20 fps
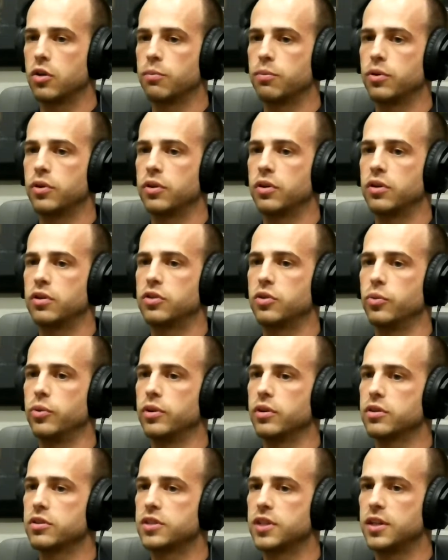can put it into
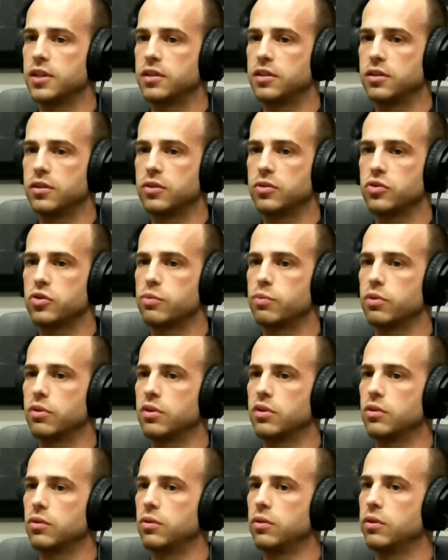real estate deals. You can put it
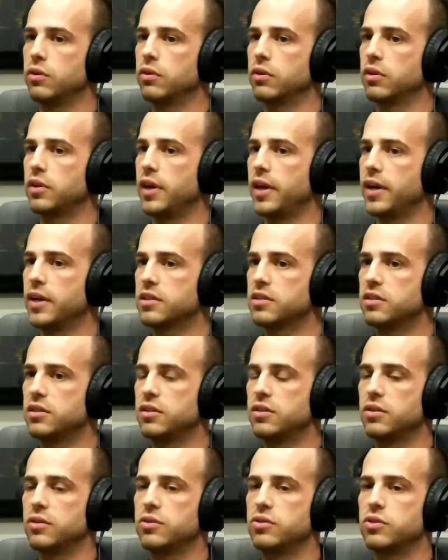into oil and gas
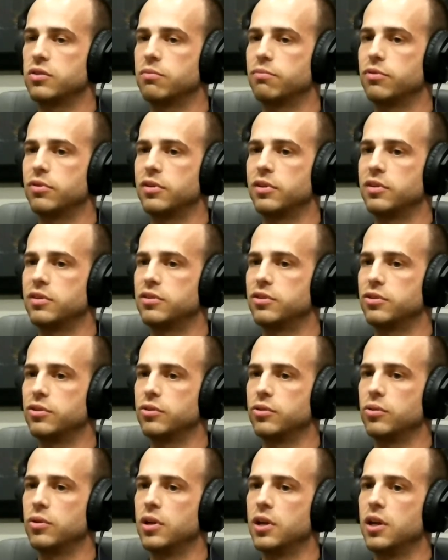deals. You can put it
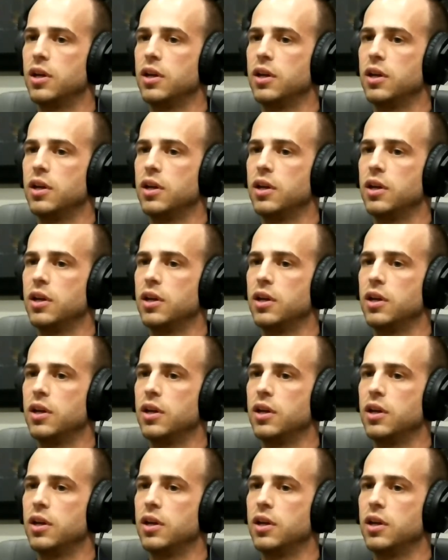into